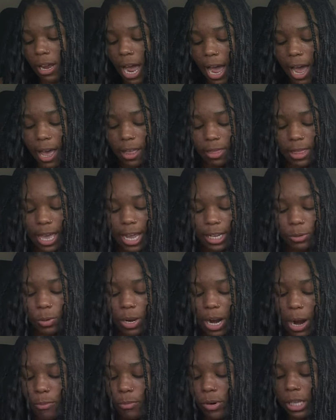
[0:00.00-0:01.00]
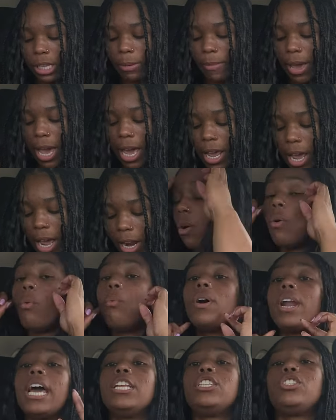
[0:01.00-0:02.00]
That's what I'm really mad at.
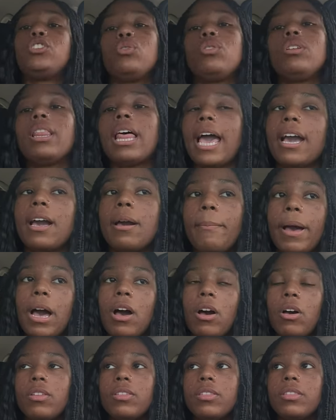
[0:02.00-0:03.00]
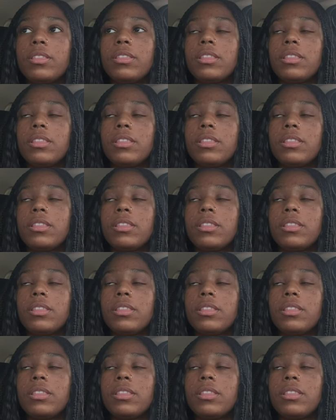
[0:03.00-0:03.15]
What I do like about